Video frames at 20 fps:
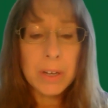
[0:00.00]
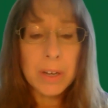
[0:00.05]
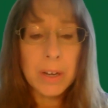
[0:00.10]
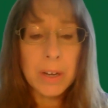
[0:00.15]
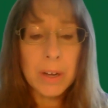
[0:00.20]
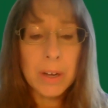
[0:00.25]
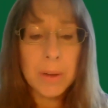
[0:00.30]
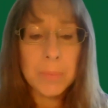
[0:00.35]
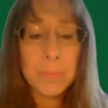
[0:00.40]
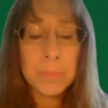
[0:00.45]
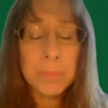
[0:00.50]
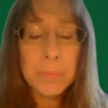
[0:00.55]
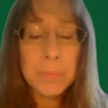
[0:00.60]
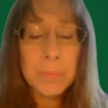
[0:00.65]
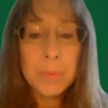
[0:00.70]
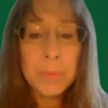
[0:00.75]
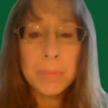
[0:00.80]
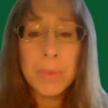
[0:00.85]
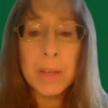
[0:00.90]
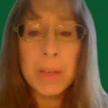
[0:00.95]
um,
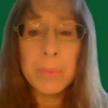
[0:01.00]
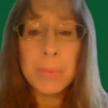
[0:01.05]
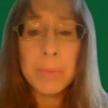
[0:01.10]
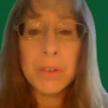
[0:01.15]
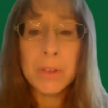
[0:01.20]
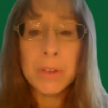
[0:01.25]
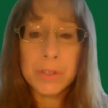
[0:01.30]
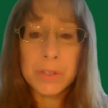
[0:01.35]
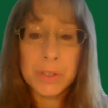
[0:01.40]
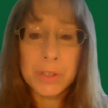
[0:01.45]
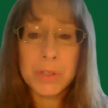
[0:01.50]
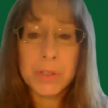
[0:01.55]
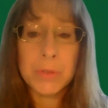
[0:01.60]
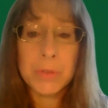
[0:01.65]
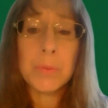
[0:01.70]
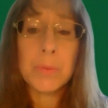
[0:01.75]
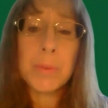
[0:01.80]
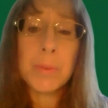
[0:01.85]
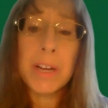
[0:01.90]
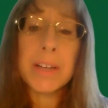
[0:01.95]
maybe you can just
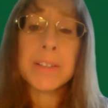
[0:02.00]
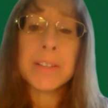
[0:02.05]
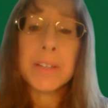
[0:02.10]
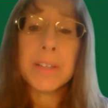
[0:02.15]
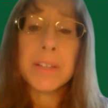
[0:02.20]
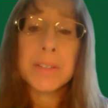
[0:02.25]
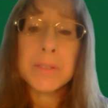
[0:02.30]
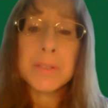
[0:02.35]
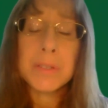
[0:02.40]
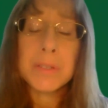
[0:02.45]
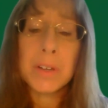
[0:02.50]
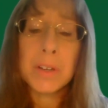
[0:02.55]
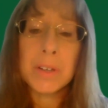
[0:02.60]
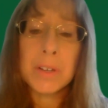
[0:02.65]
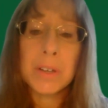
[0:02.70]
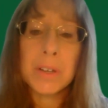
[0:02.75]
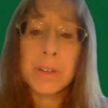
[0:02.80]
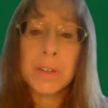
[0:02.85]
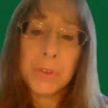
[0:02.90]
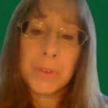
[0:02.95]
remind us
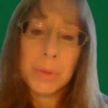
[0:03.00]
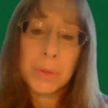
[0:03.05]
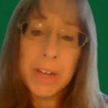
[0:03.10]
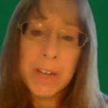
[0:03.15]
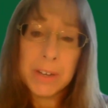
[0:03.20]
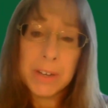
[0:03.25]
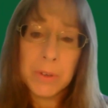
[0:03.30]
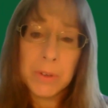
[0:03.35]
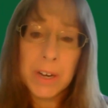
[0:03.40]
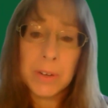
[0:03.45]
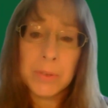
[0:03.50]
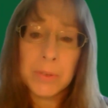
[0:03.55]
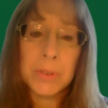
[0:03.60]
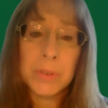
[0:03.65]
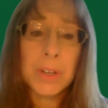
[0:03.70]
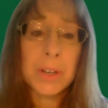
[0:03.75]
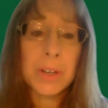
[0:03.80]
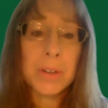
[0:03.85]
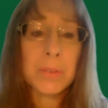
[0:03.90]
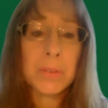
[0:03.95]
uh, of your background,
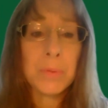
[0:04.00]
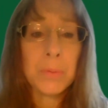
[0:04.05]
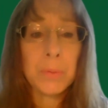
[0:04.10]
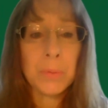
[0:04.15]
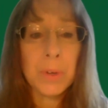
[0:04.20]
of,